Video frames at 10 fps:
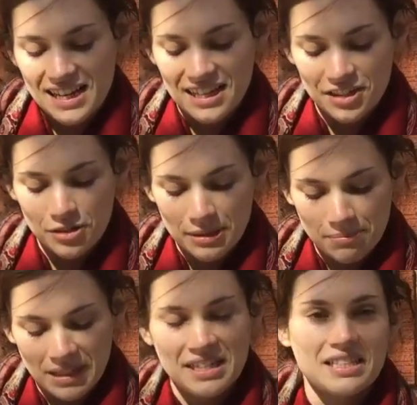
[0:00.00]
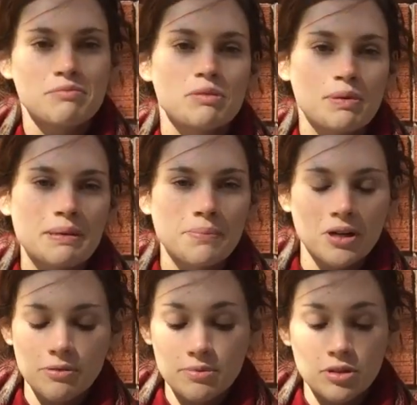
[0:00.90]
is you can plant some spring
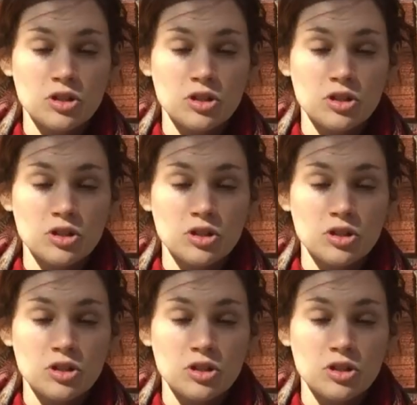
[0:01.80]
bulbs.